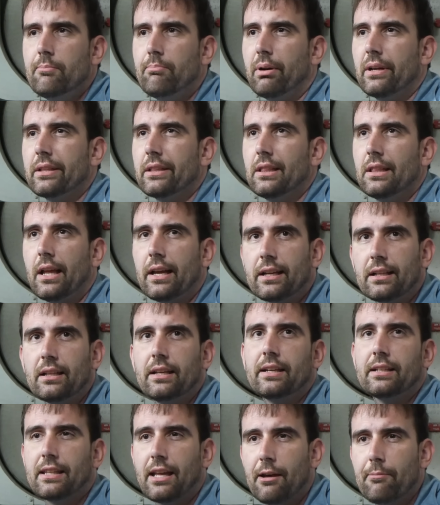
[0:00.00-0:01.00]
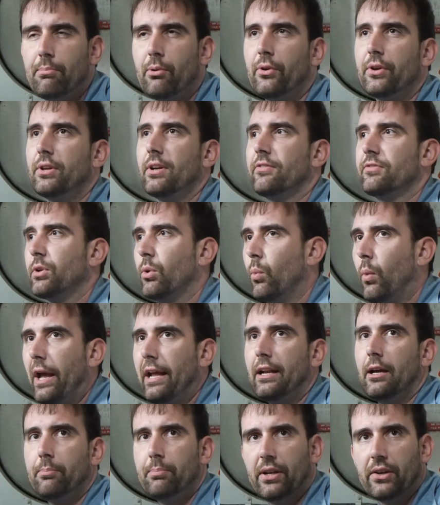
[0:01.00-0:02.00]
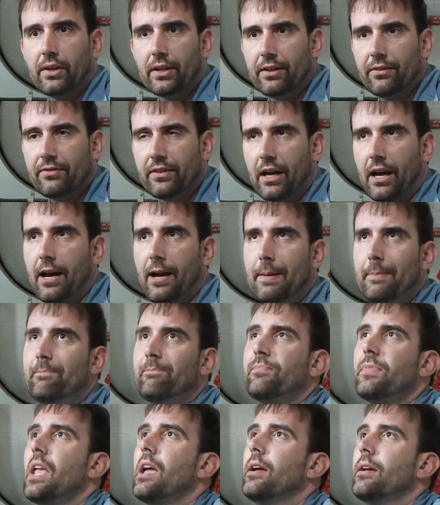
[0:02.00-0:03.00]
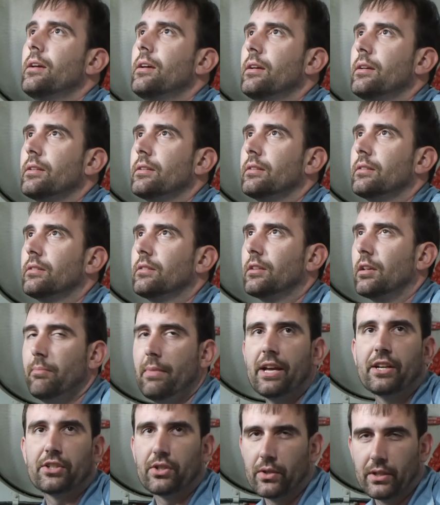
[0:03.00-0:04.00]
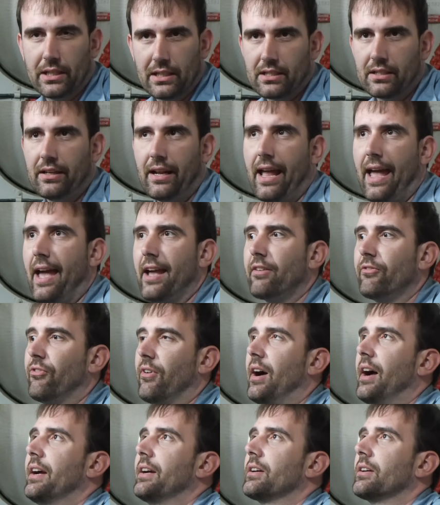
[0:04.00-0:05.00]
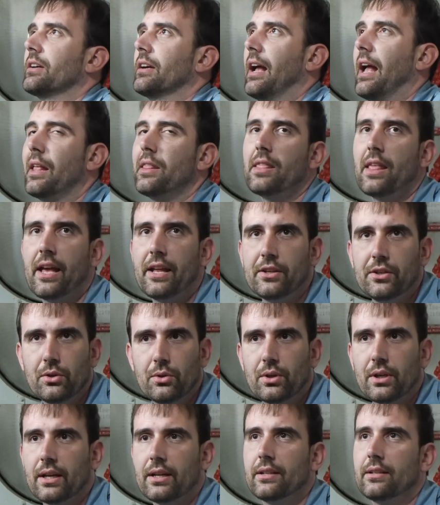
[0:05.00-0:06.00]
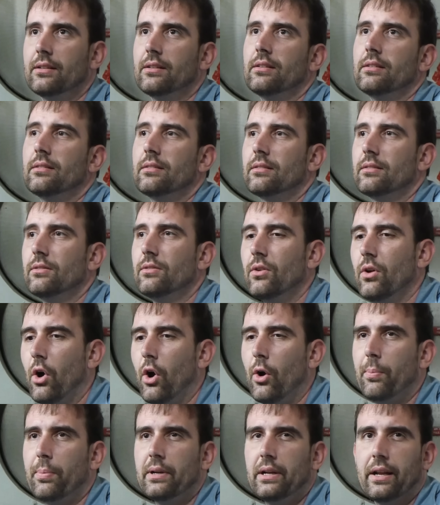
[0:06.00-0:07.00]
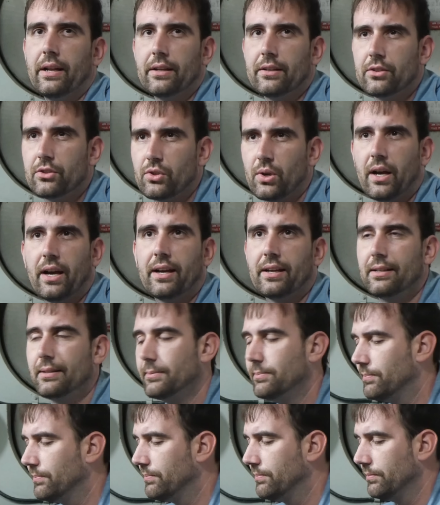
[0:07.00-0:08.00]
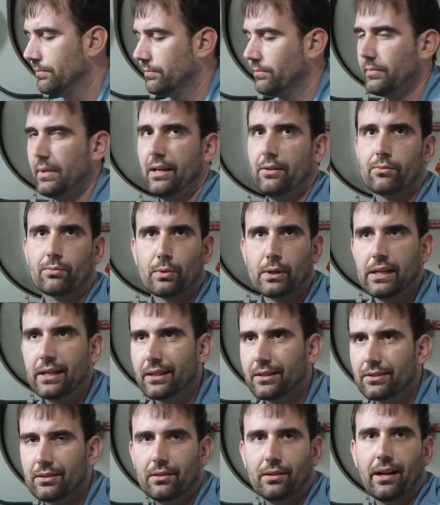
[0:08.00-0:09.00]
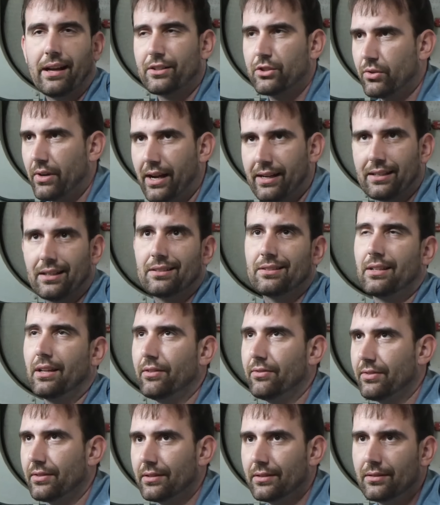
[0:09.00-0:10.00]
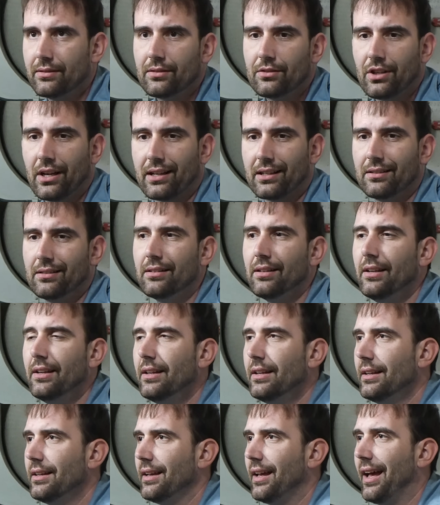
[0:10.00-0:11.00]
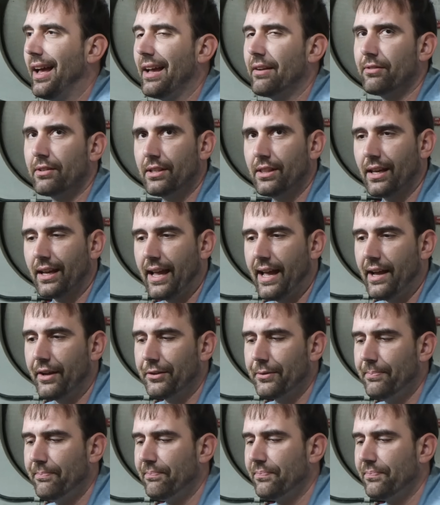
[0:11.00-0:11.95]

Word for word: but likely at that point you have to wait a period of time to make sure it isn't a hang fire, and then you can open it and try re-extracting stuff and checking uh, everything out.